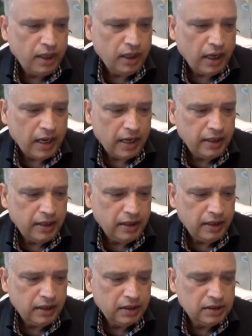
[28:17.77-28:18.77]
are
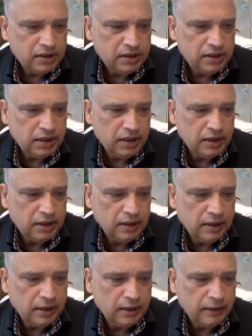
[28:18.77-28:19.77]
hiring still.
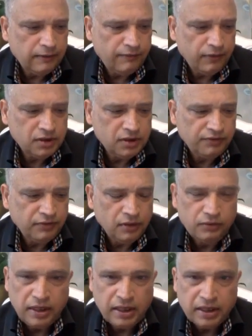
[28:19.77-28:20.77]
First of all,
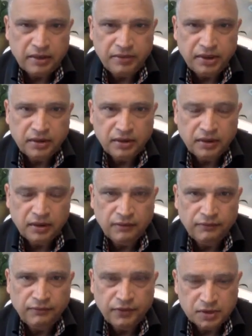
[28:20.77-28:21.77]
we are giving the
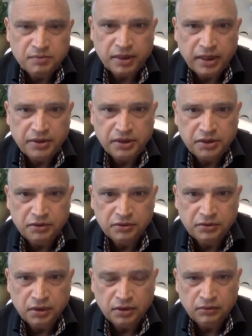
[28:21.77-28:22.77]
first priority to
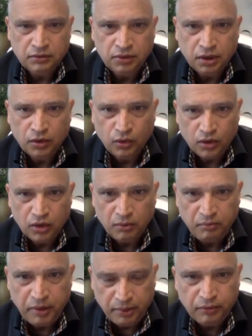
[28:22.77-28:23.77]
the local
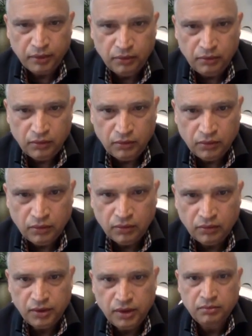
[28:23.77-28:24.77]
people
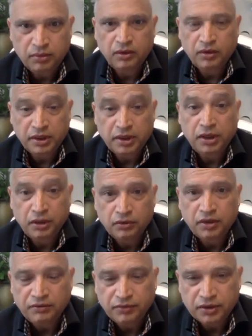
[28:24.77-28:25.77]
who are already
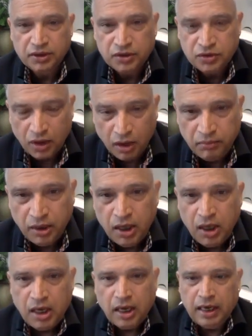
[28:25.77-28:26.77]
looking for the job,
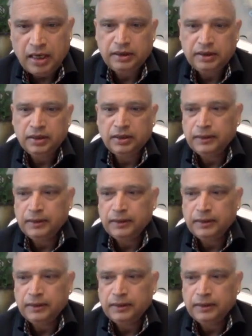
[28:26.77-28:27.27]
and